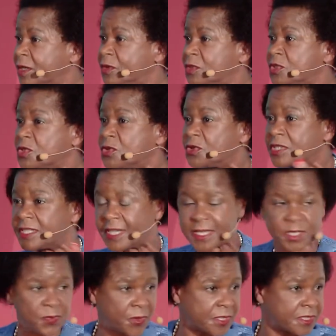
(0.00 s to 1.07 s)
I got so
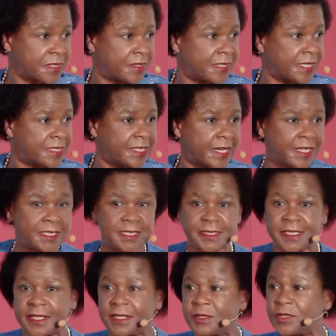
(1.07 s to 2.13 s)
desperate that I
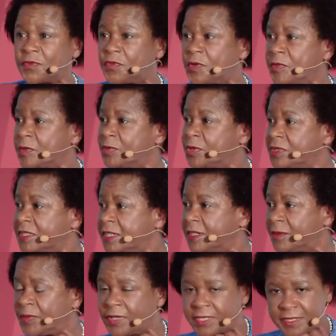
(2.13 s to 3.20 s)
decided to form a
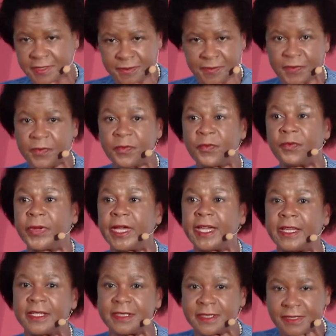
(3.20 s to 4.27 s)
political party.
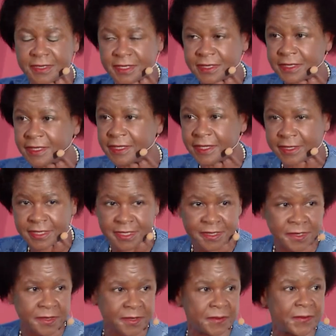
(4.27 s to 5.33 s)
Bad
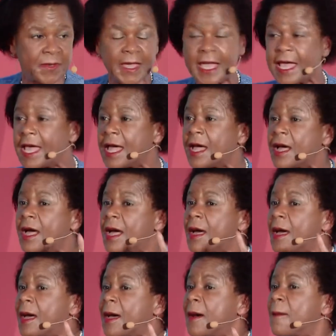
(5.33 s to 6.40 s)
decision.
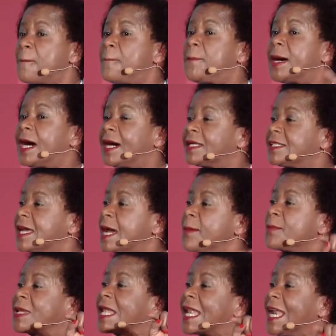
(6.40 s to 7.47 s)
But
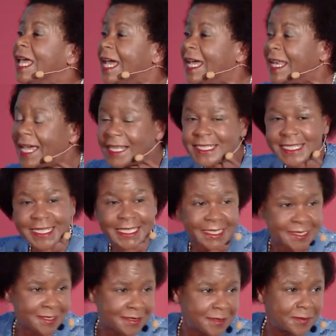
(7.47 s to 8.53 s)
I'm glad I did
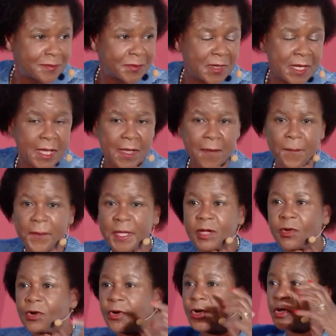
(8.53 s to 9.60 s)
it.
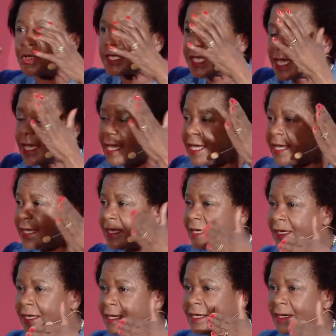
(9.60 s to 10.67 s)
Because
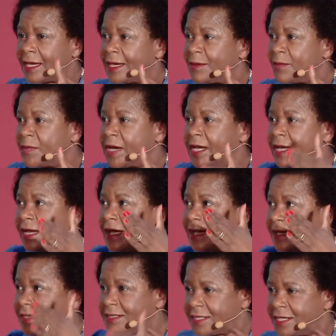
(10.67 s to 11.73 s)
my
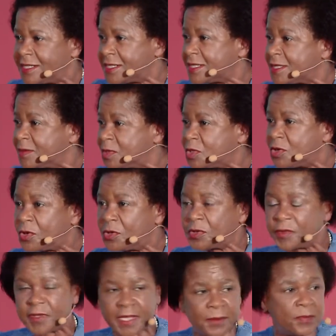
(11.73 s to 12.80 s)
idealism
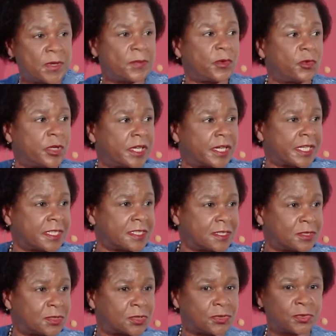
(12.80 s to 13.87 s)
told me that people were
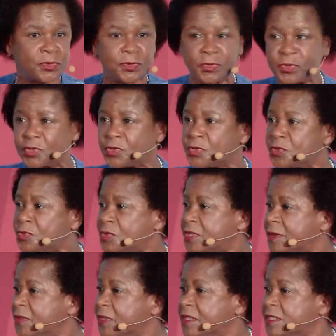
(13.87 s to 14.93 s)
ready to do
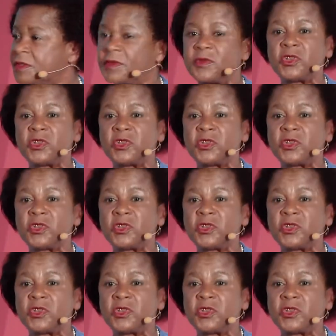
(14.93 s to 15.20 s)
something.